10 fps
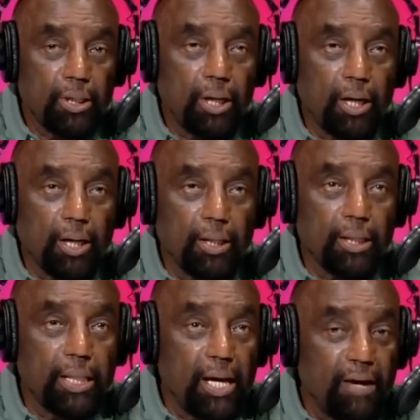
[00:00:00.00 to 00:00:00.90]

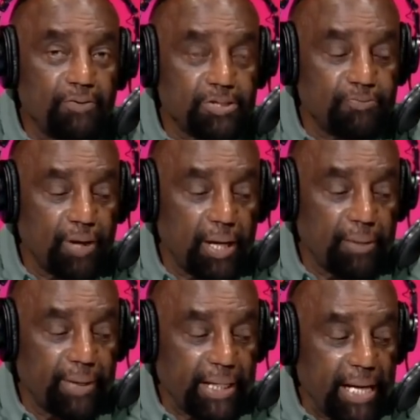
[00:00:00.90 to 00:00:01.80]
love his father
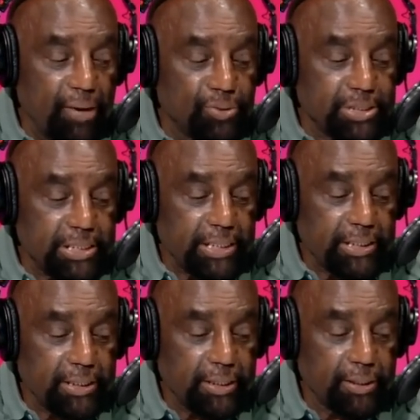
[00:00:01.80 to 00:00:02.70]
by not
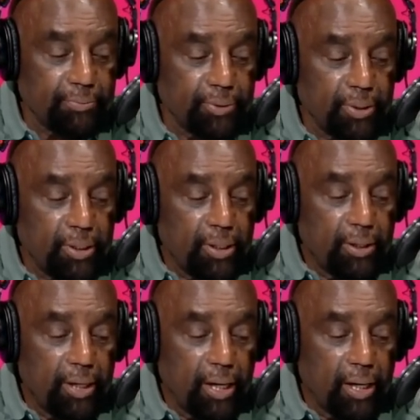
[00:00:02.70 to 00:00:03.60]
resenting him,
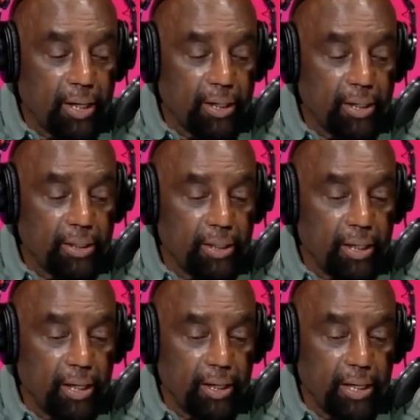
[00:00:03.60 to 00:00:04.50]
and
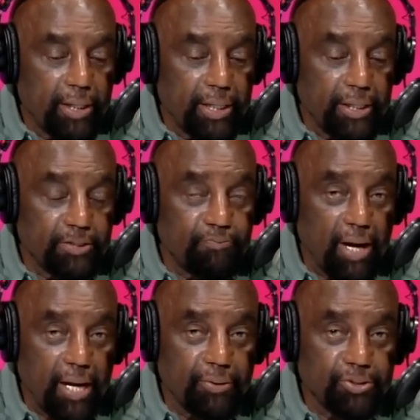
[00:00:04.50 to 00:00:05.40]
that his
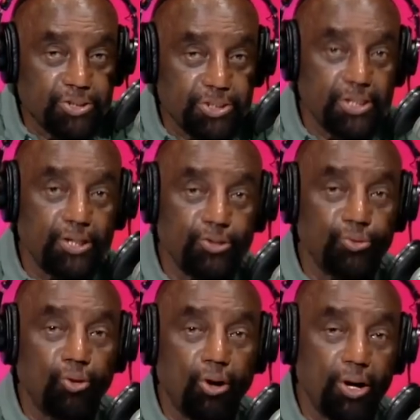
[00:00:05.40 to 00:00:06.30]
father, just as
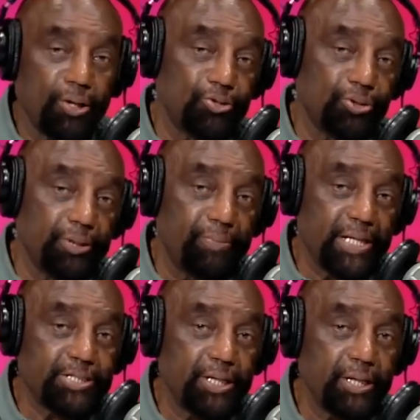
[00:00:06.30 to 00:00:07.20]
you are doing the
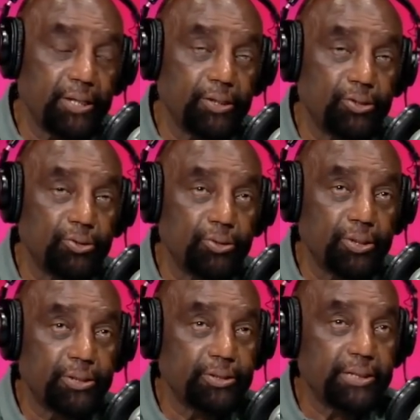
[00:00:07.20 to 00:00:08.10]
best that he can do,
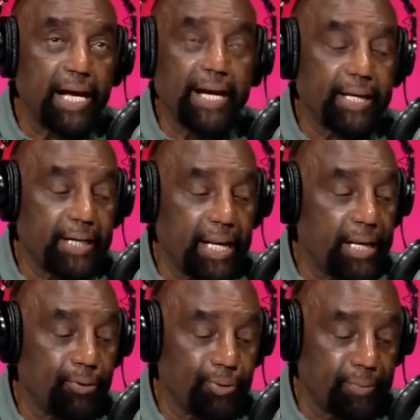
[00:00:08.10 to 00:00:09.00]
and to not get
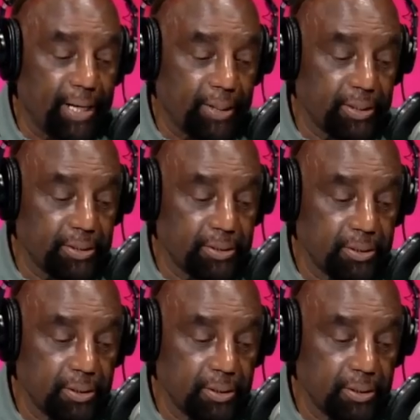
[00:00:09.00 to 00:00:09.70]
angry about it.